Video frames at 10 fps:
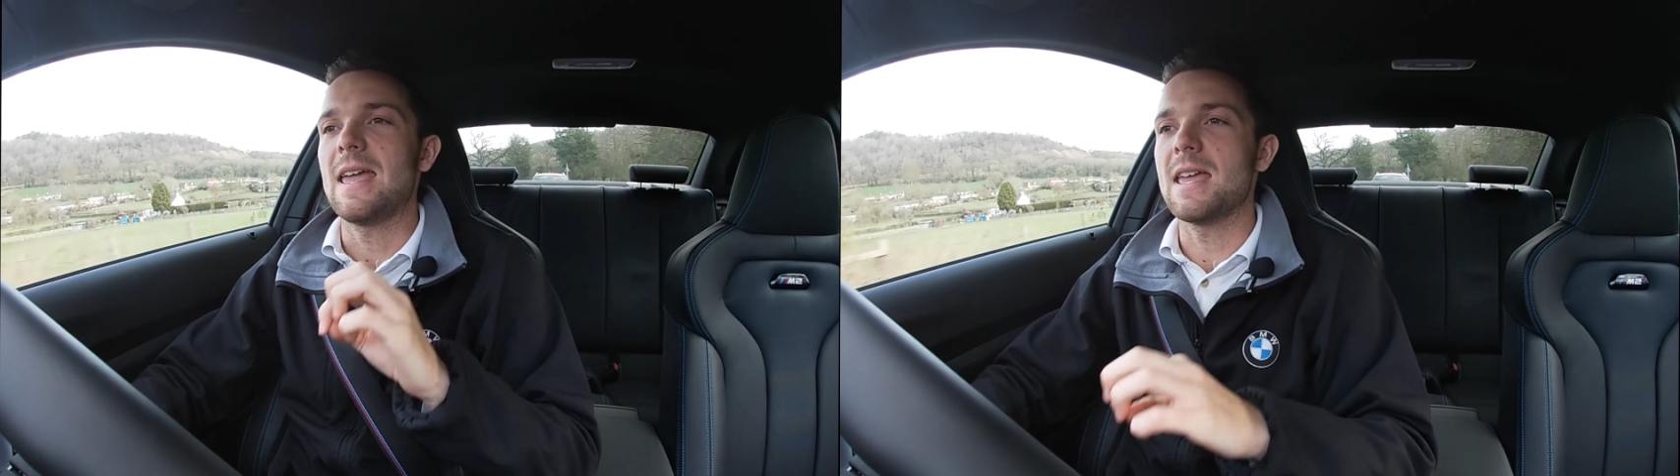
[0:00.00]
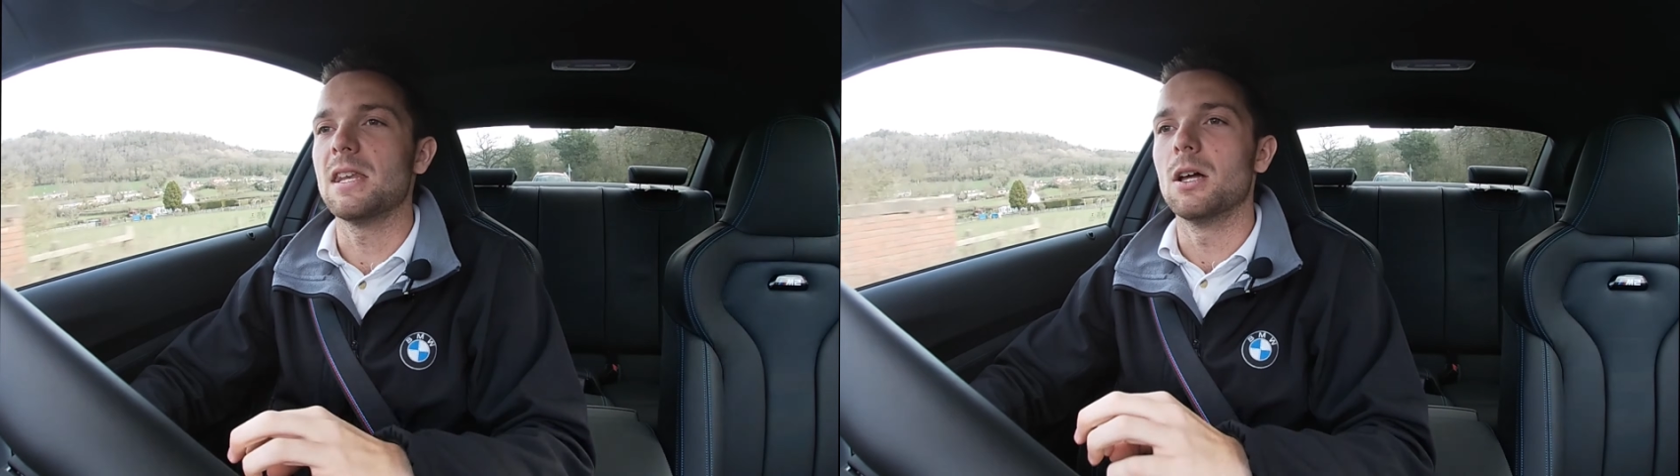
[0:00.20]

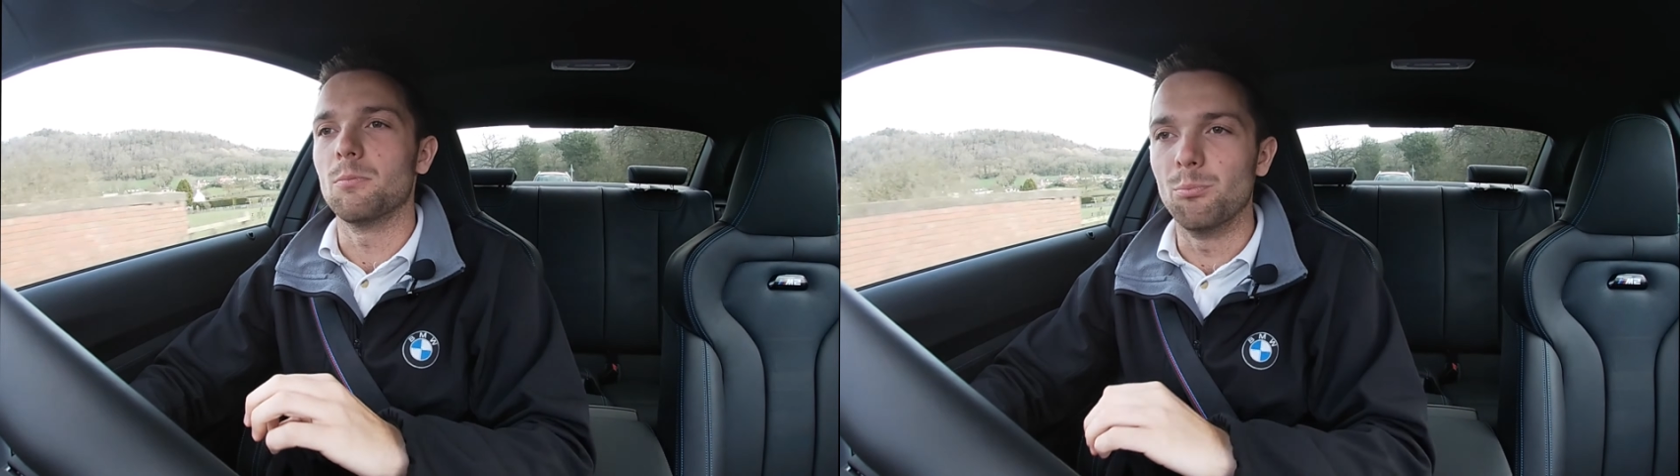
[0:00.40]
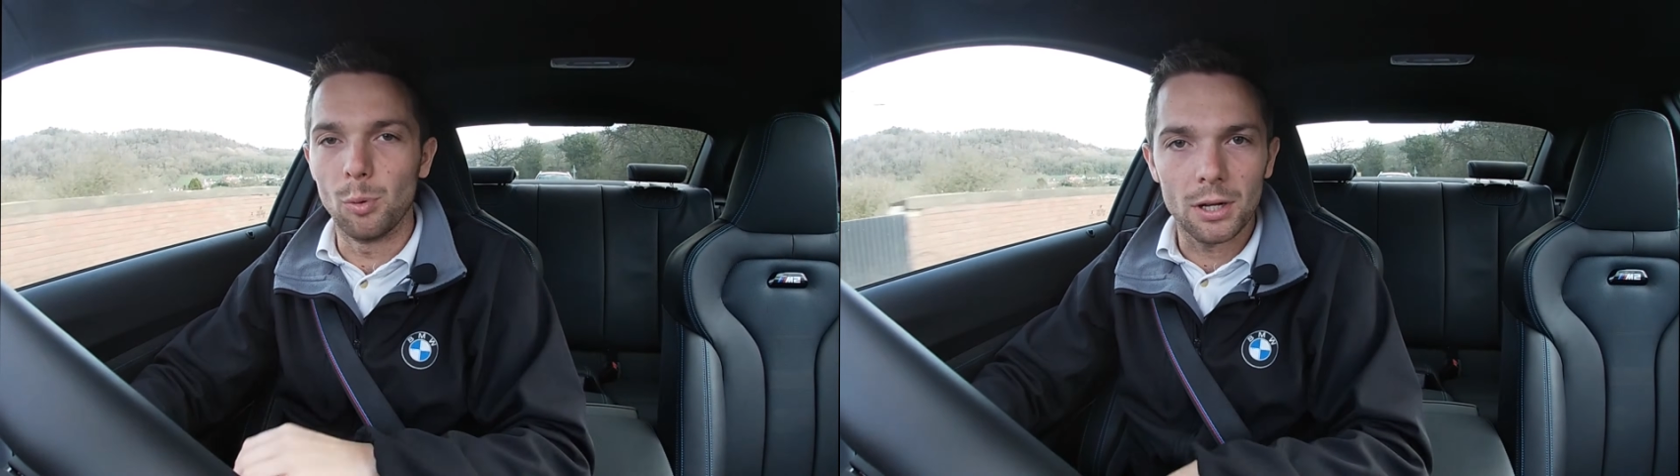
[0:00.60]
in
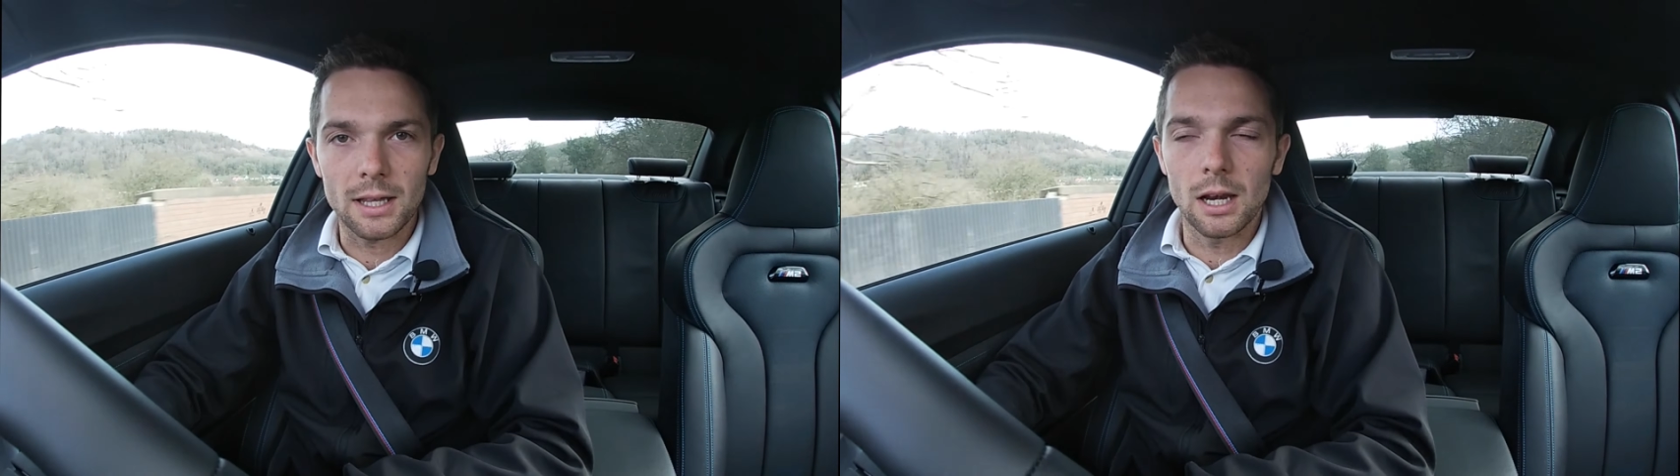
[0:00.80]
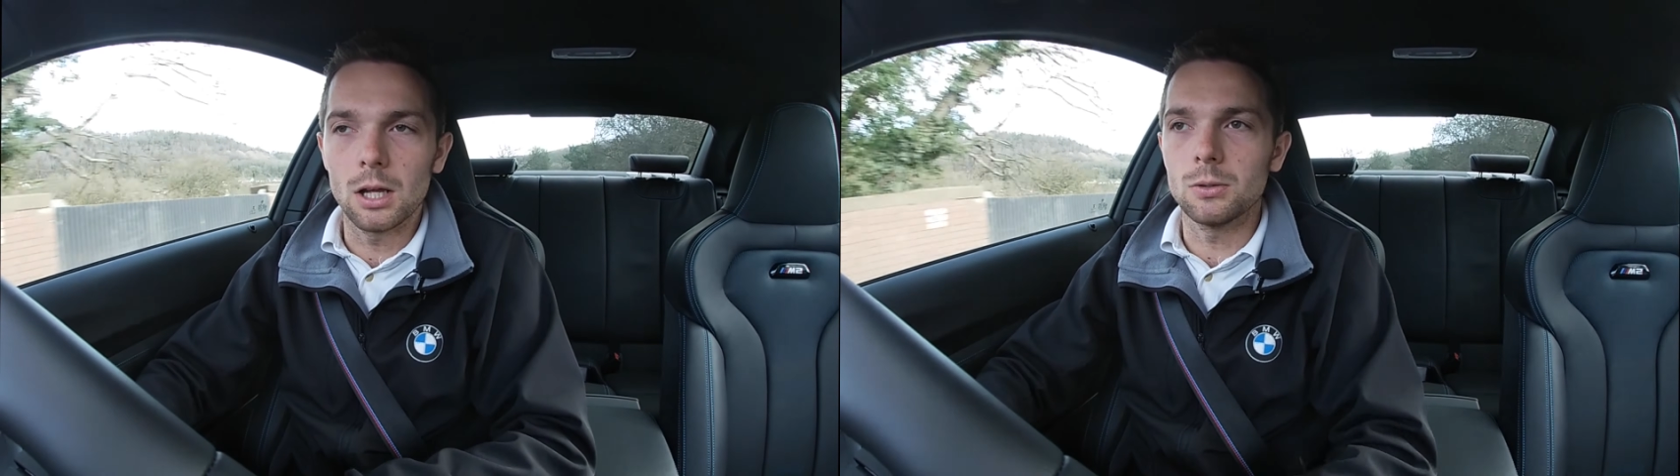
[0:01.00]

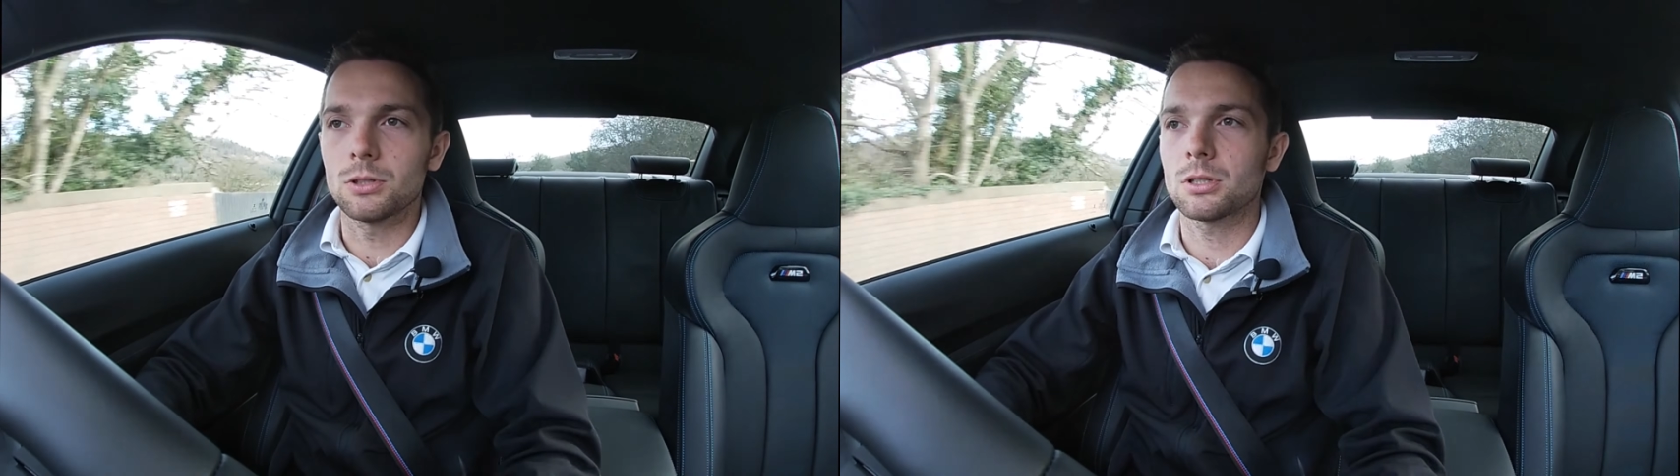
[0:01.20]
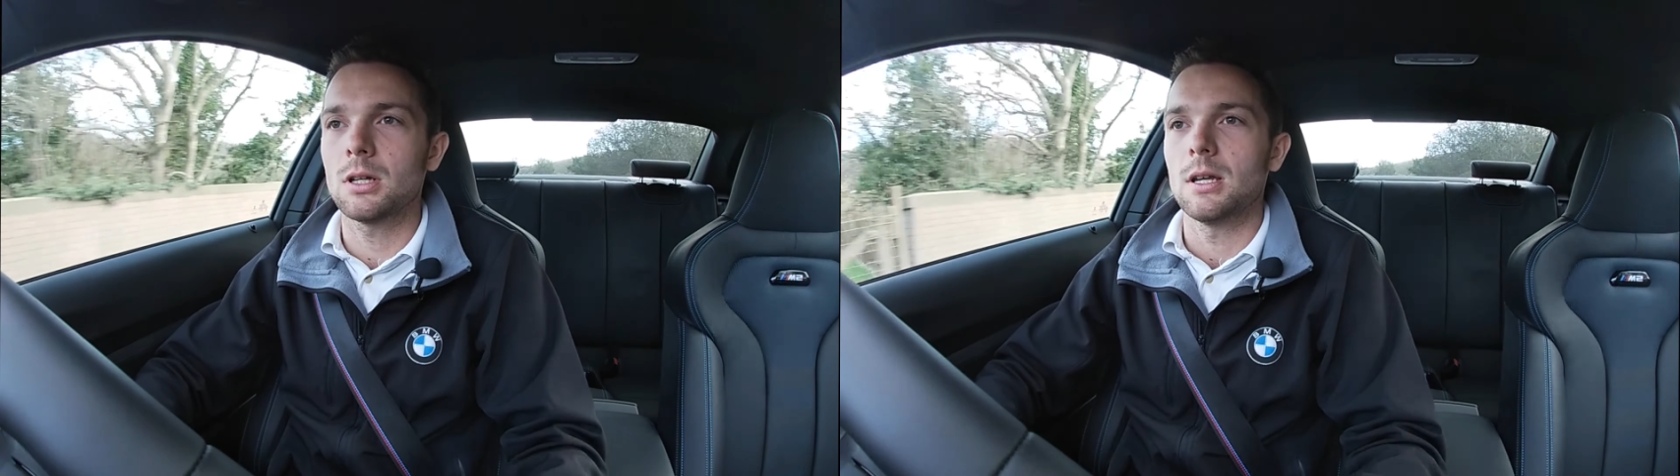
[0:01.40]
bucket
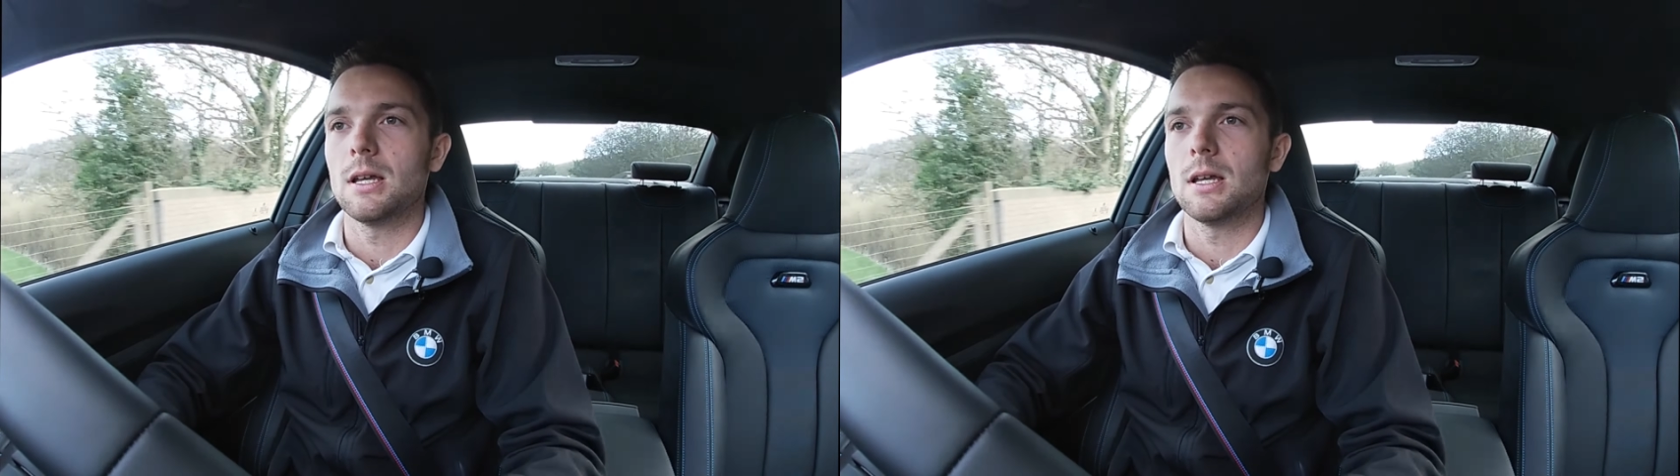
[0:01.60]
loads.